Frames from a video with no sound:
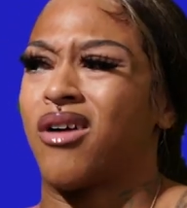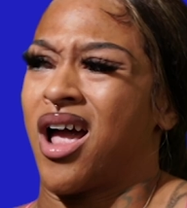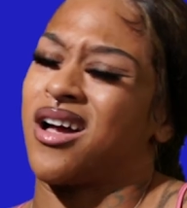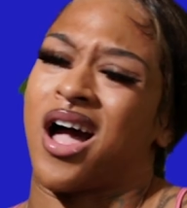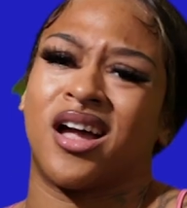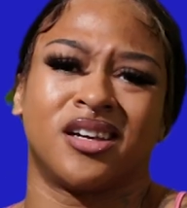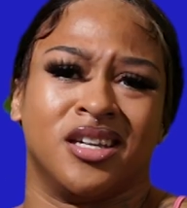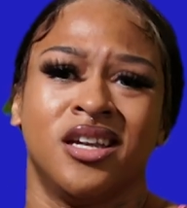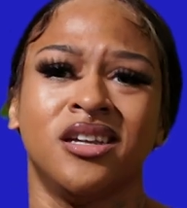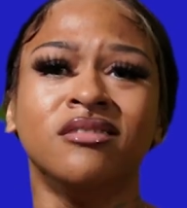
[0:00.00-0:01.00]
I
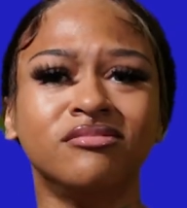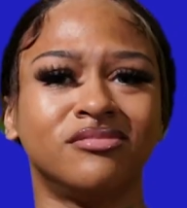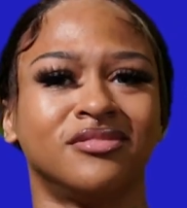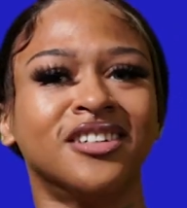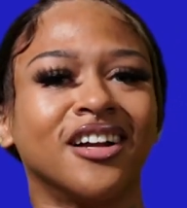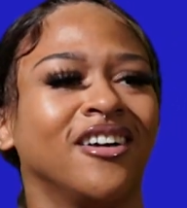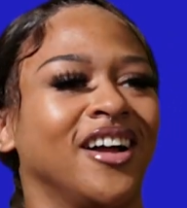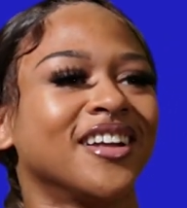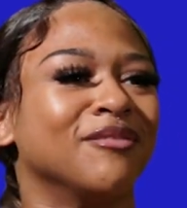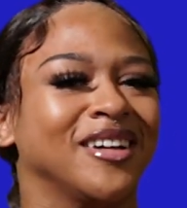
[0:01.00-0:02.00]

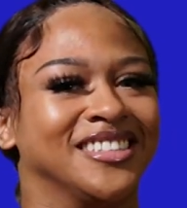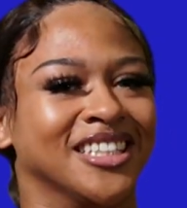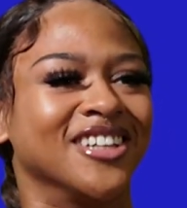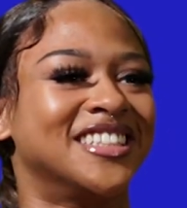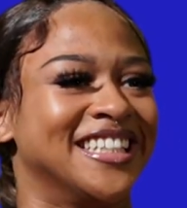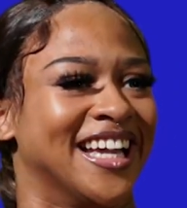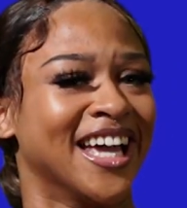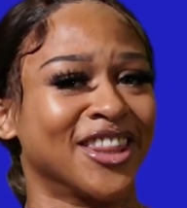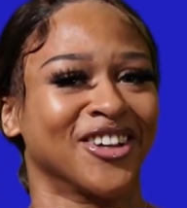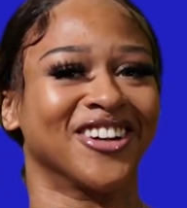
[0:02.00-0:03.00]
get myself
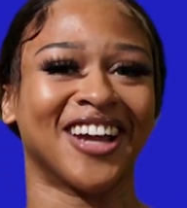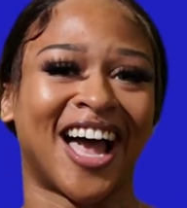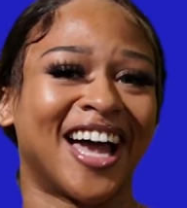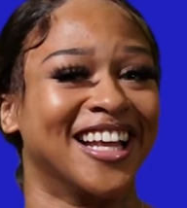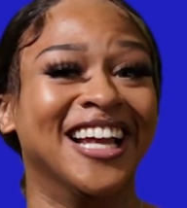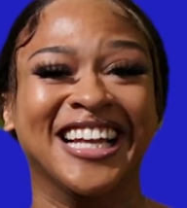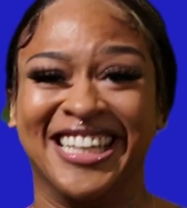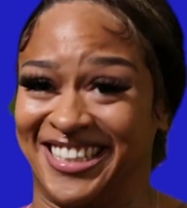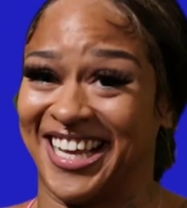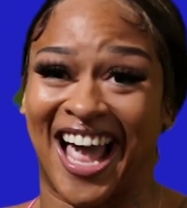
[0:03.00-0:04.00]
together.
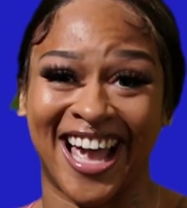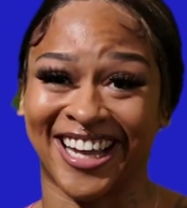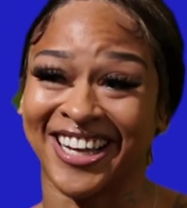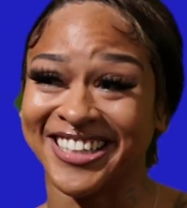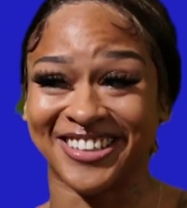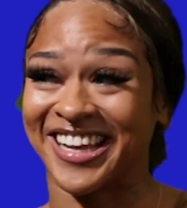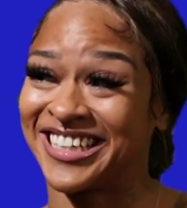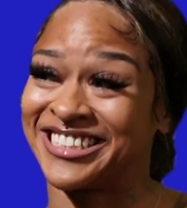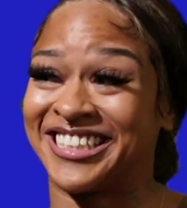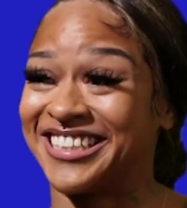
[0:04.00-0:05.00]
I couldn't do
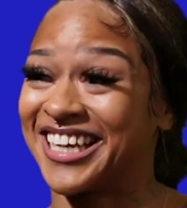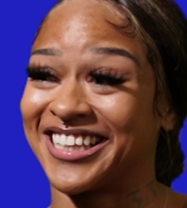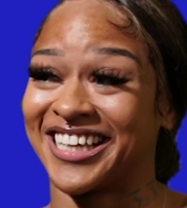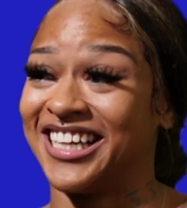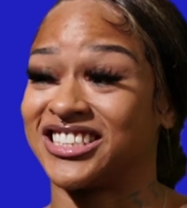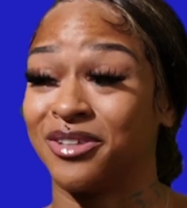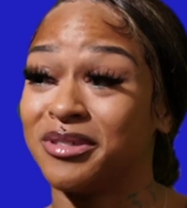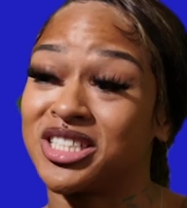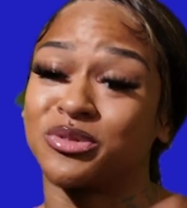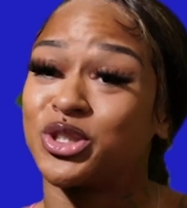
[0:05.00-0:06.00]
that shit. Like, some
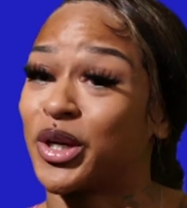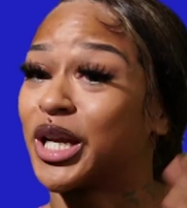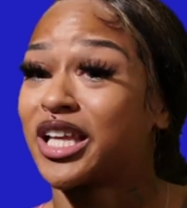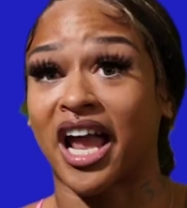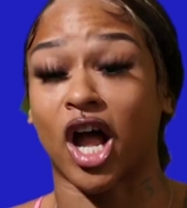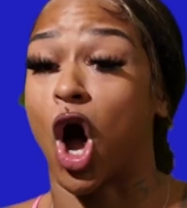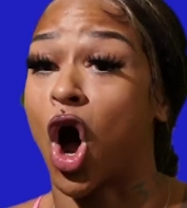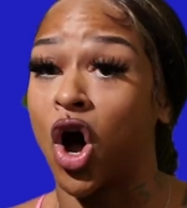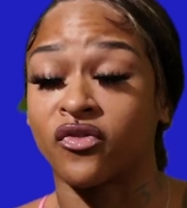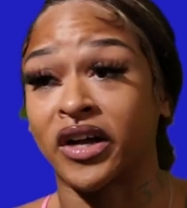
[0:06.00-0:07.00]
bitches was drinking like
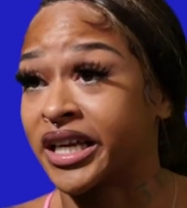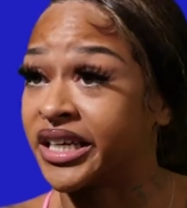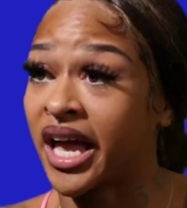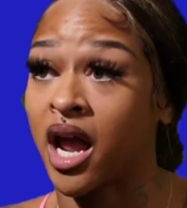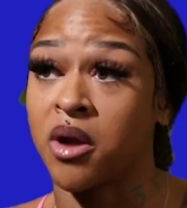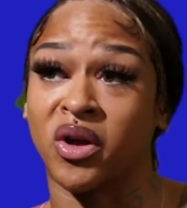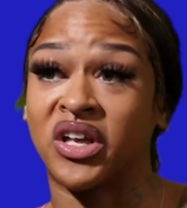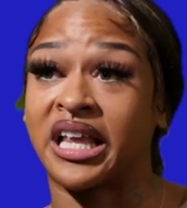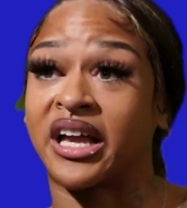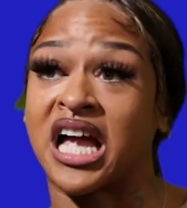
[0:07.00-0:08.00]
all fucking day, but
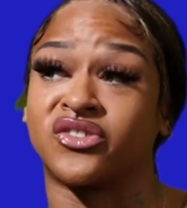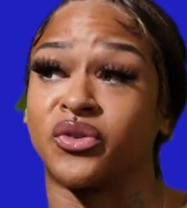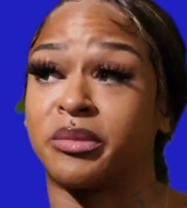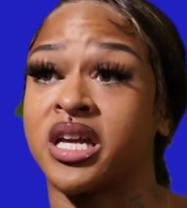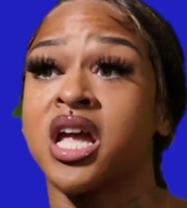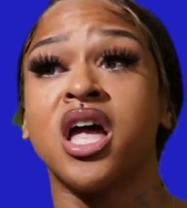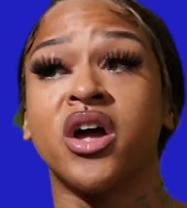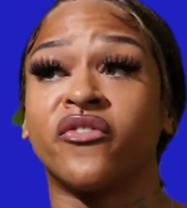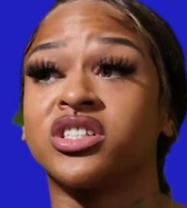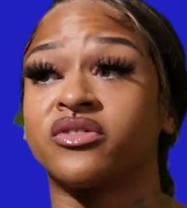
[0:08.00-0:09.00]
like, as for me,
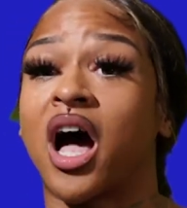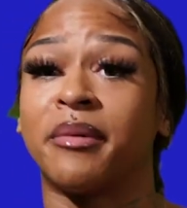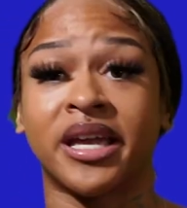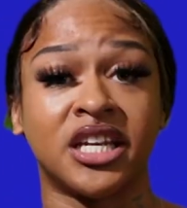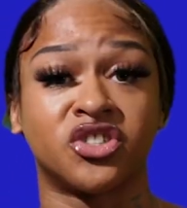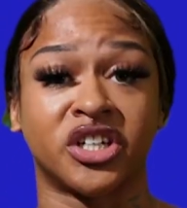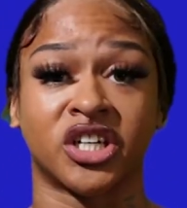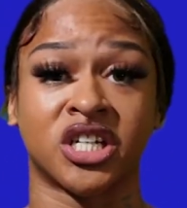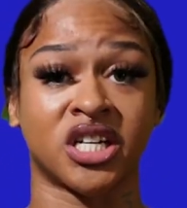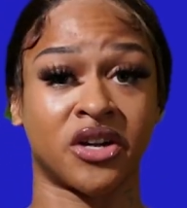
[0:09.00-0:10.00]
first of all, I'm a Henny
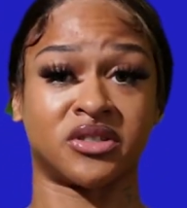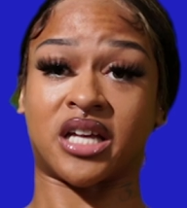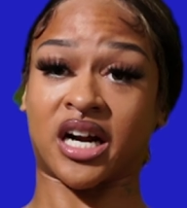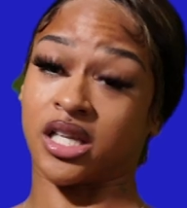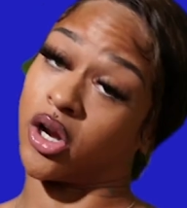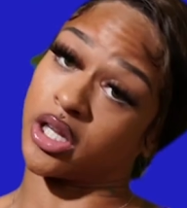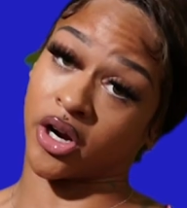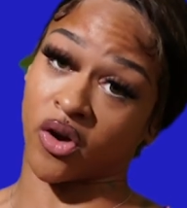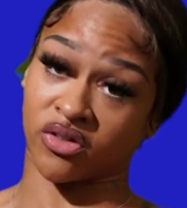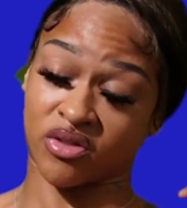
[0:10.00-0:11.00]
drinker. It was a lot of clear
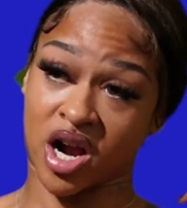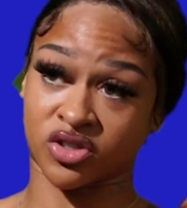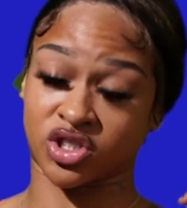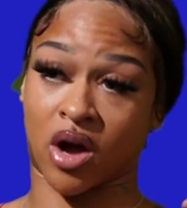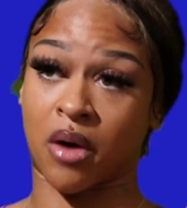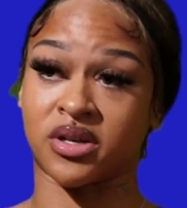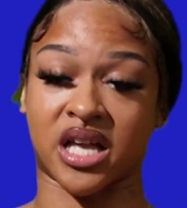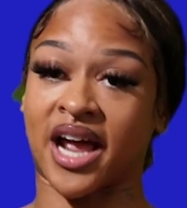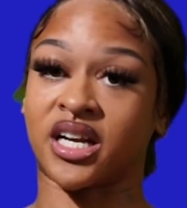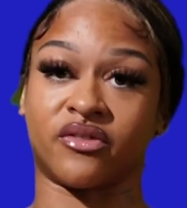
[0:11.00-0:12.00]
liquor going around, so I
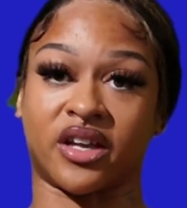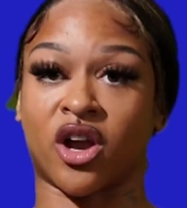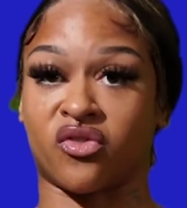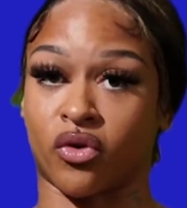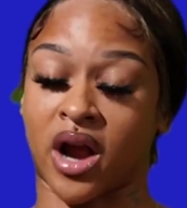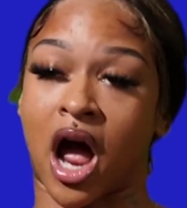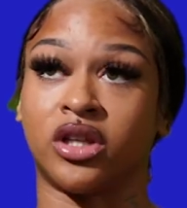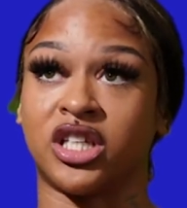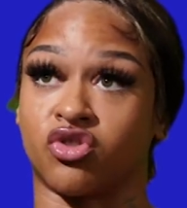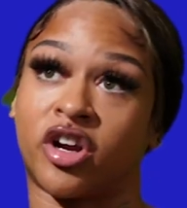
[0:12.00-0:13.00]
didn't even care for it. I
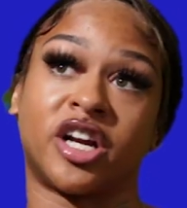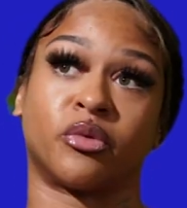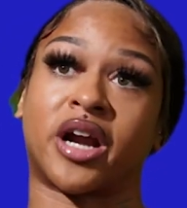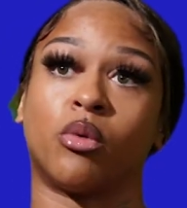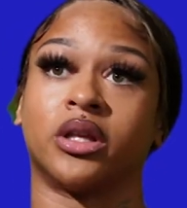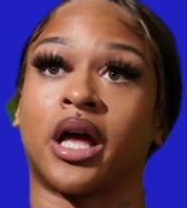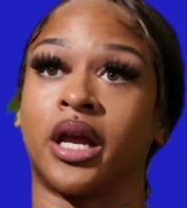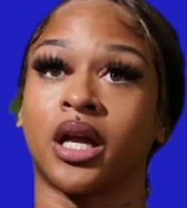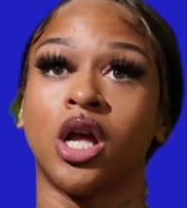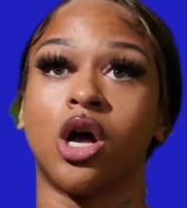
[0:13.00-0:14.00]
only drank when I would
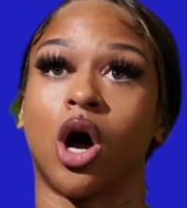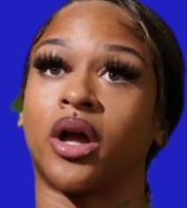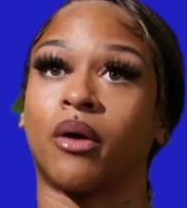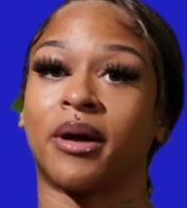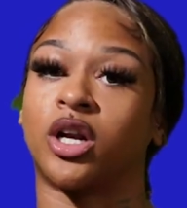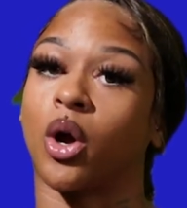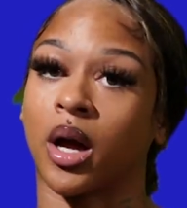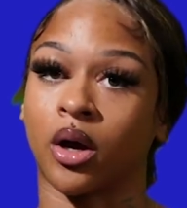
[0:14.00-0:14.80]
like, okay, we're about to go out.